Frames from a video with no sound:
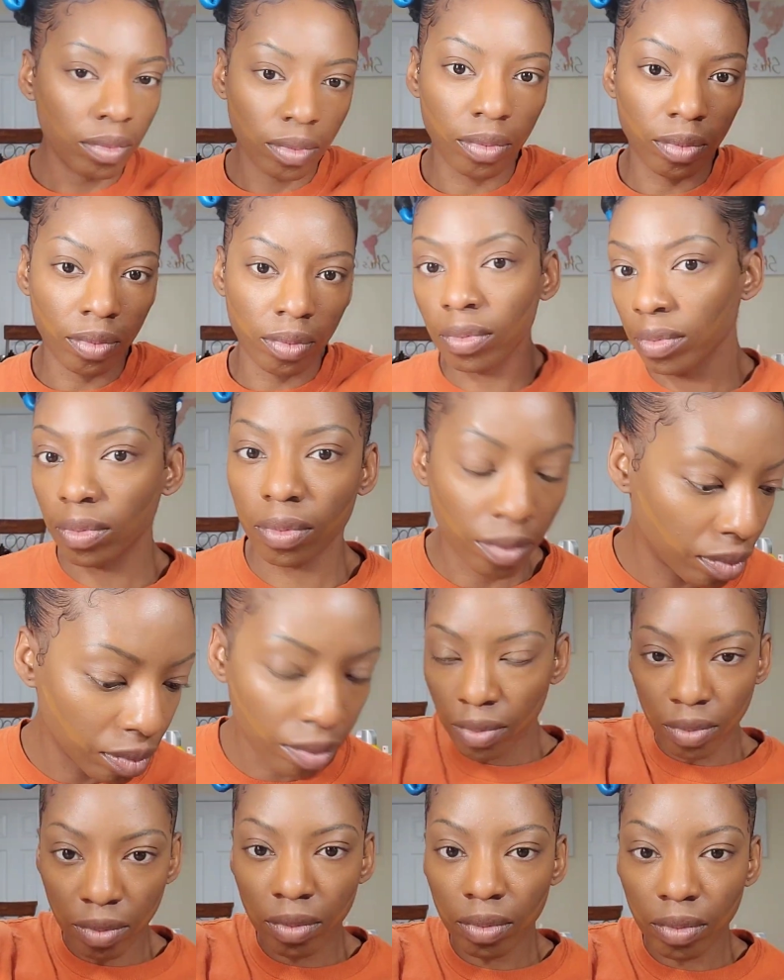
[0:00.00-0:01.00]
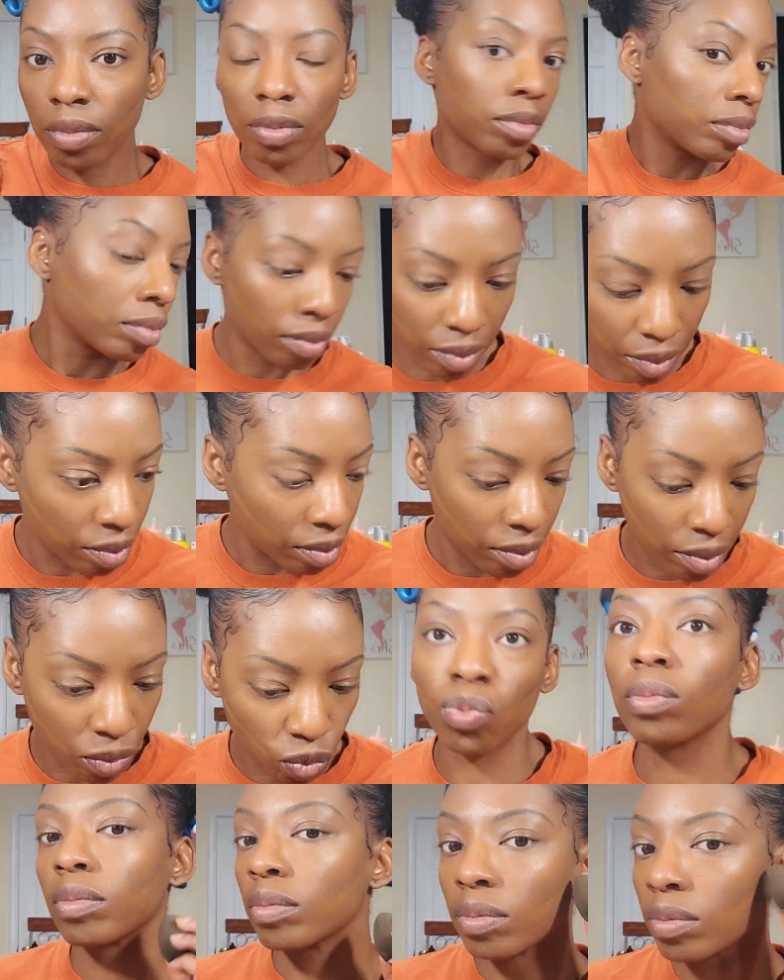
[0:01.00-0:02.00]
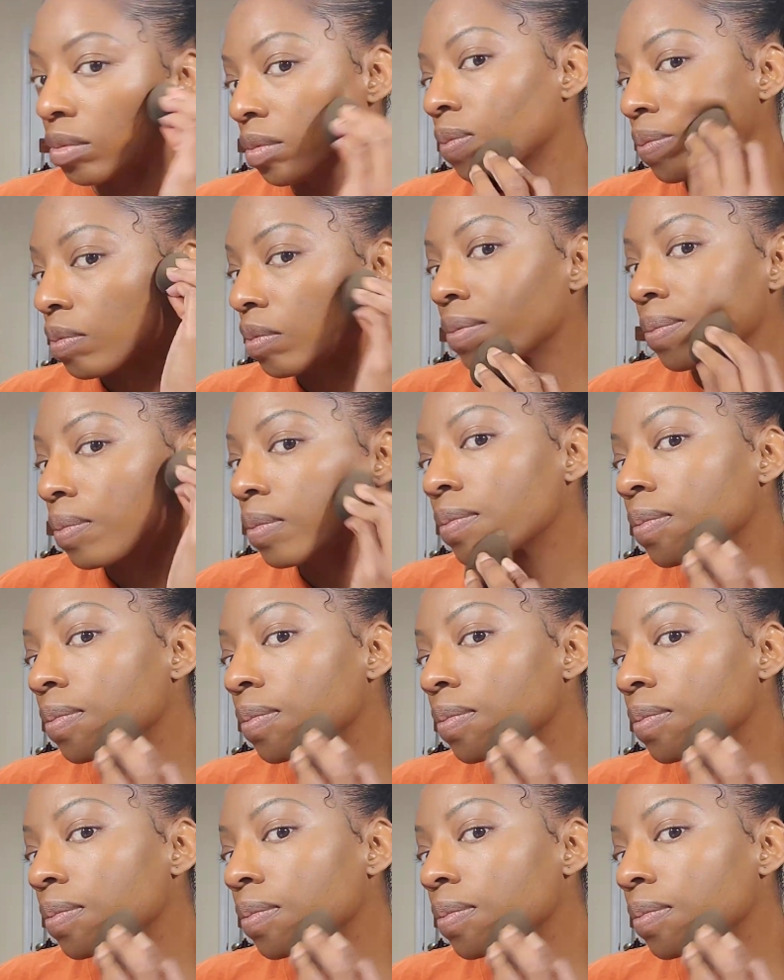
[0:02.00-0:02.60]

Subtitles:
up. It was okay with her parents, and she has been